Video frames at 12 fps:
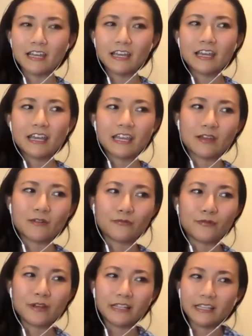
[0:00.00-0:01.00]
it
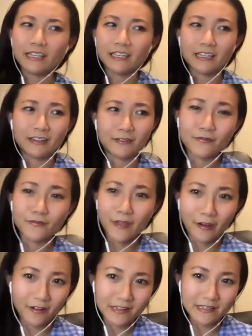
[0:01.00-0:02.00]
really
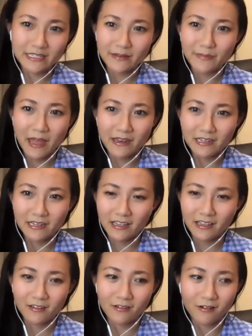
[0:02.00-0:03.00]
varies
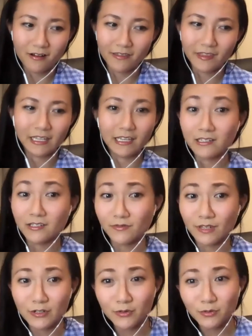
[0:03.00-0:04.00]
depending on the
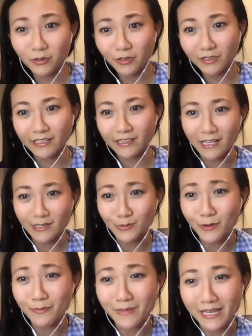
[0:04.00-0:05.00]
individual, and that's
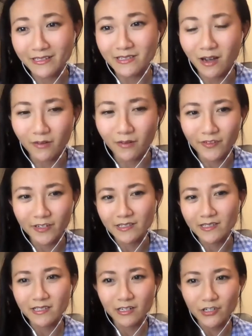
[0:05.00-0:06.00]
what makes confidence
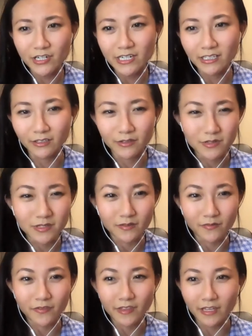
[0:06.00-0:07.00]
such an elusive
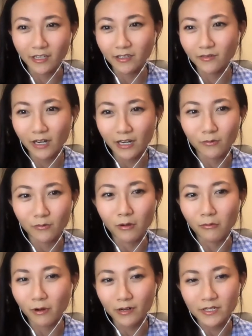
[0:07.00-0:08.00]
thing, right? What
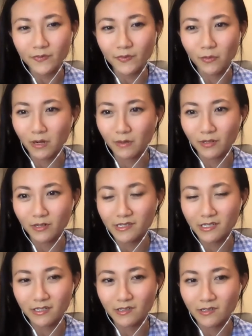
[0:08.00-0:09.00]
works for one
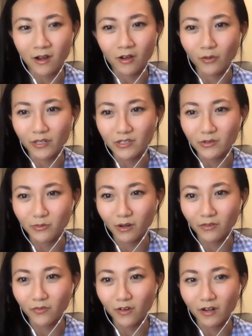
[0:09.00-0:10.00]
person is not going to
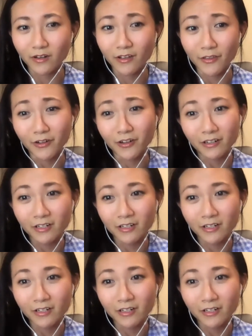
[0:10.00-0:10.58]
work for another.